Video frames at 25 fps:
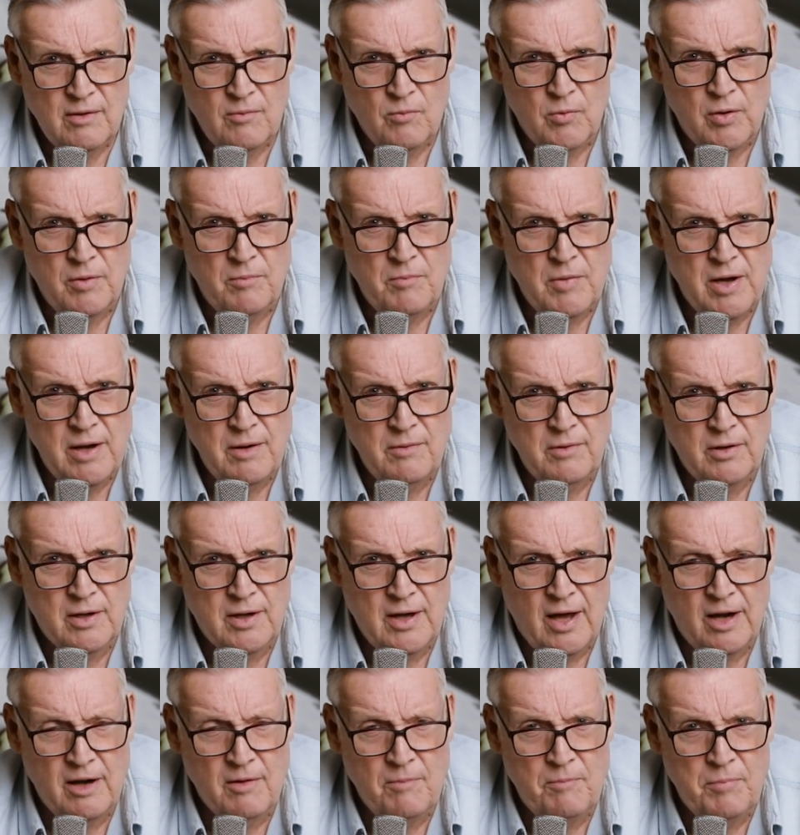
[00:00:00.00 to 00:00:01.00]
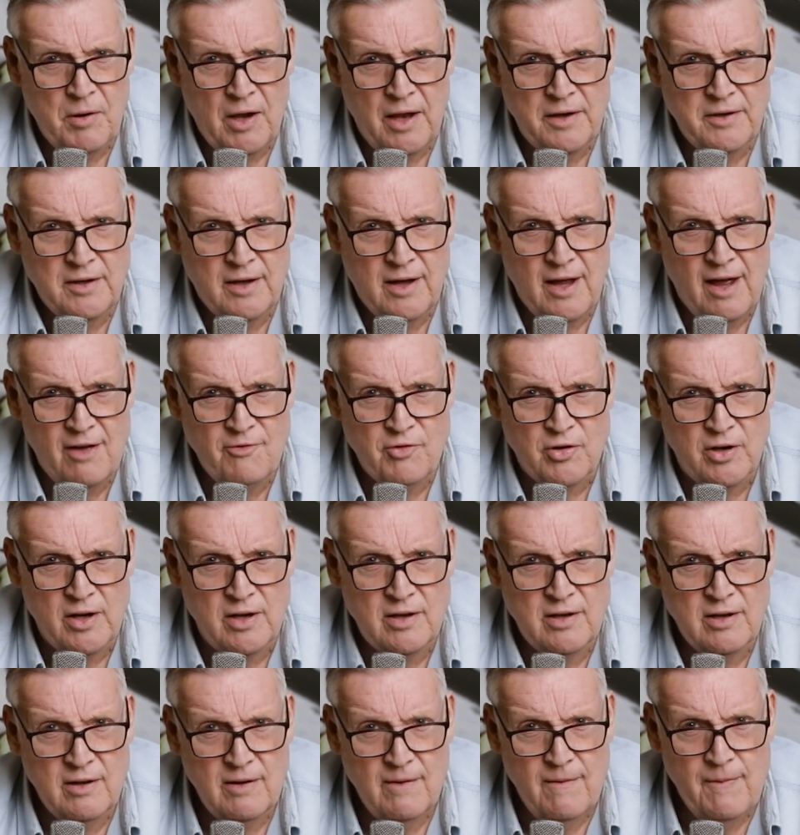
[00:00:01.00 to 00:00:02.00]
When men cut a blood
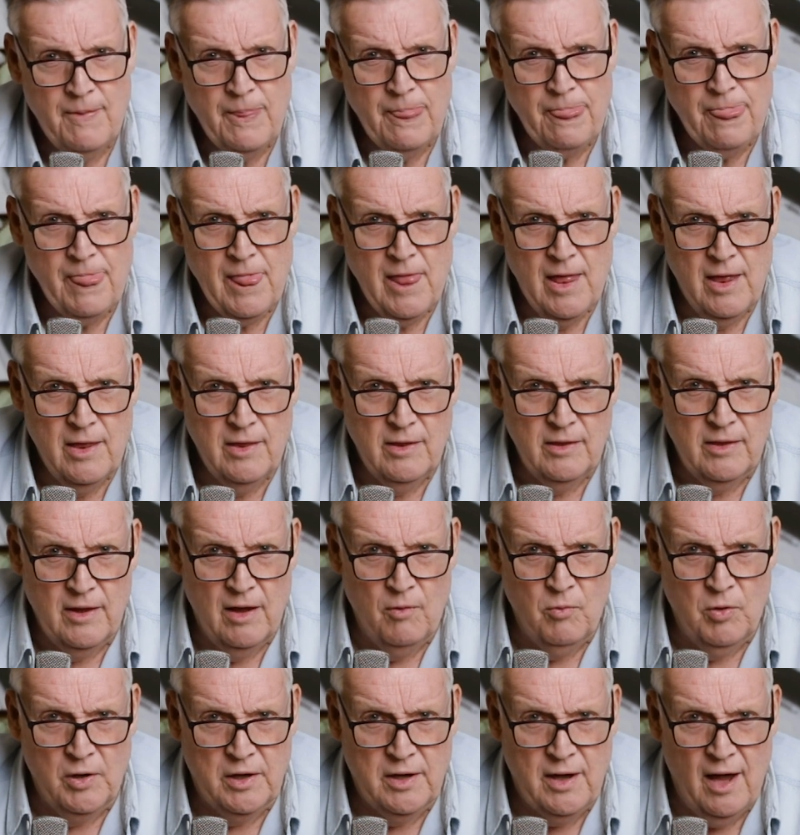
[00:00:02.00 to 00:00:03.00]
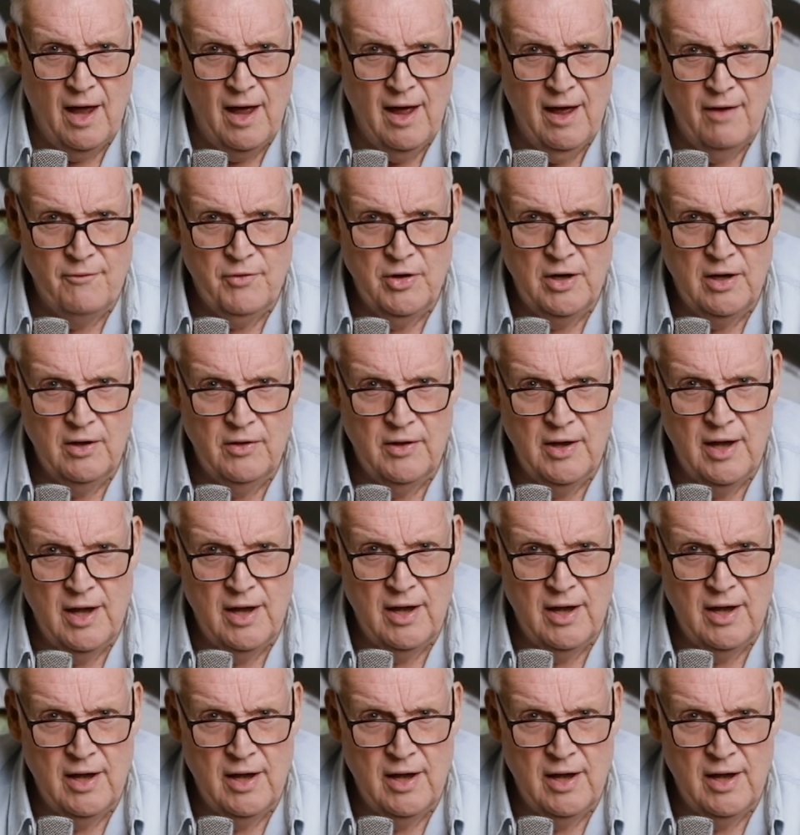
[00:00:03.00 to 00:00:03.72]
covenant, they would carve into